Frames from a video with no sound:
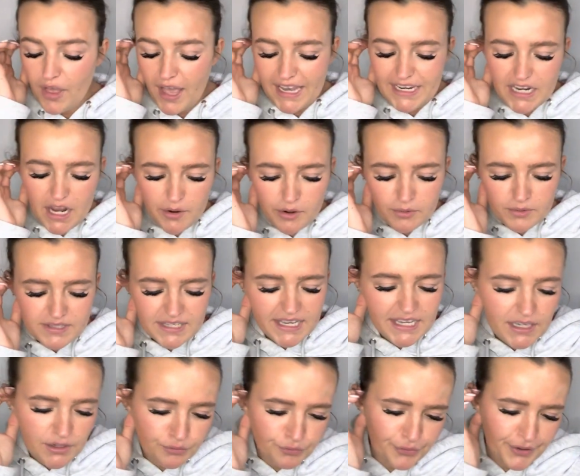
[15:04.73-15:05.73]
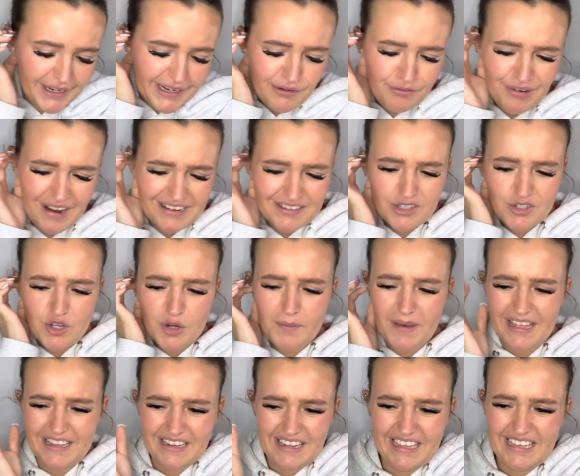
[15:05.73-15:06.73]
I know it was like really random
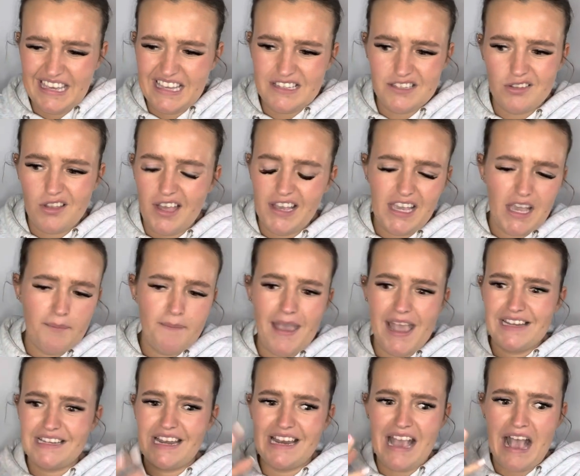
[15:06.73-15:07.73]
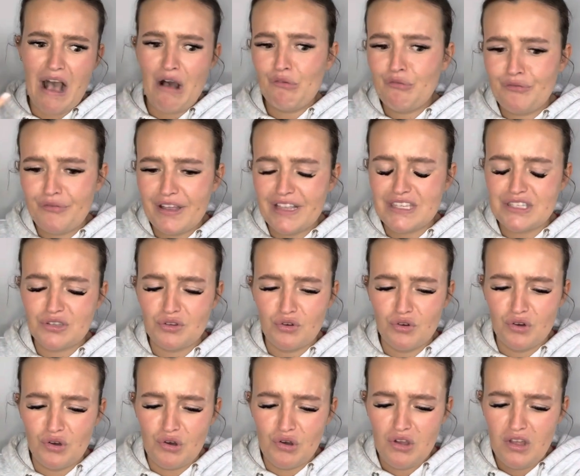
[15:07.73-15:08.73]
and like it's not like I made any outfits
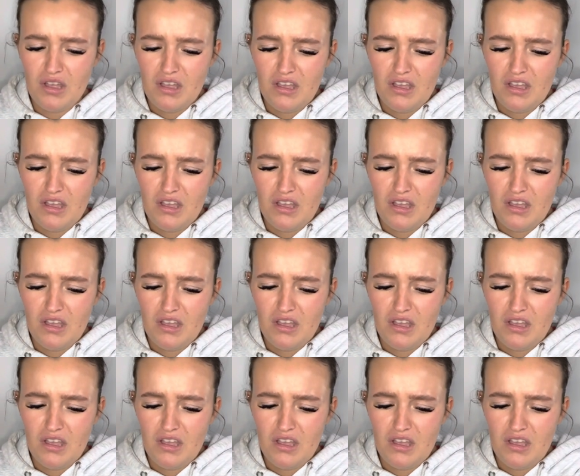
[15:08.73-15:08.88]
or